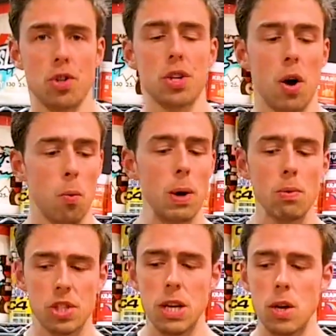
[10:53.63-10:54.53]
So we will
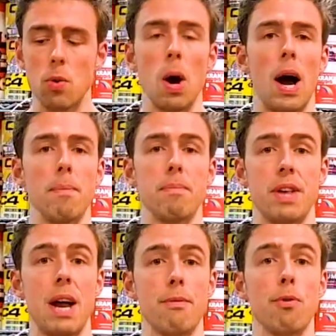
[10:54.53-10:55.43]
see you
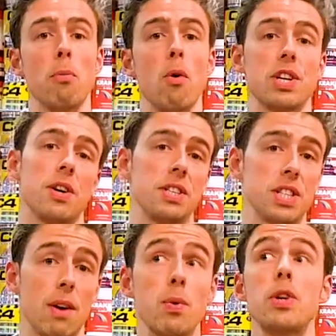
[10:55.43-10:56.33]
then for more exciting
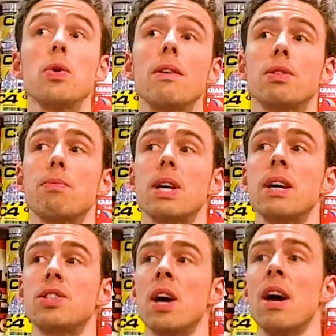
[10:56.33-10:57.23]
stuff. We do have some
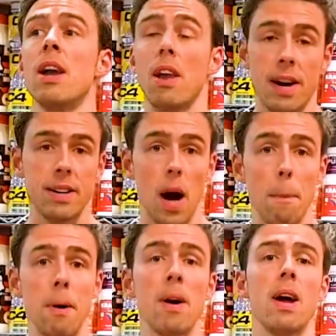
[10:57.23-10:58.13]
things lined
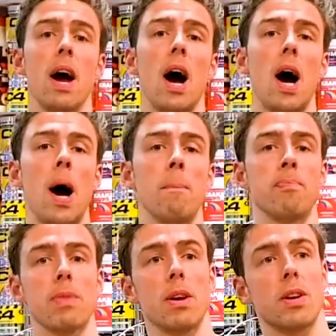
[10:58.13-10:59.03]
up
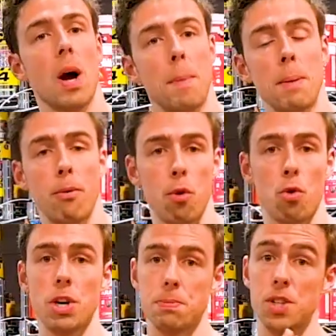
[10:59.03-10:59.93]
coming before
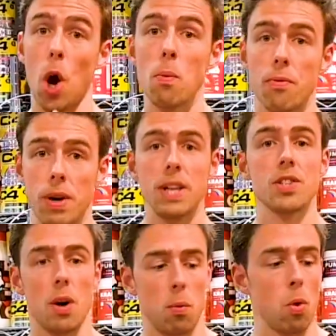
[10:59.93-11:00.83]
Christmas, hopefully.
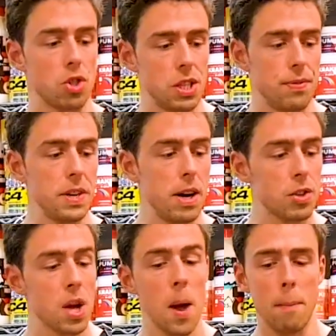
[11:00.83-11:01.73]
So watch these videos.
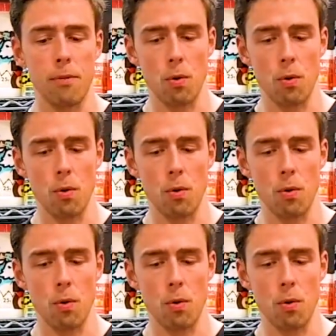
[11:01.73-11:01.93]
But for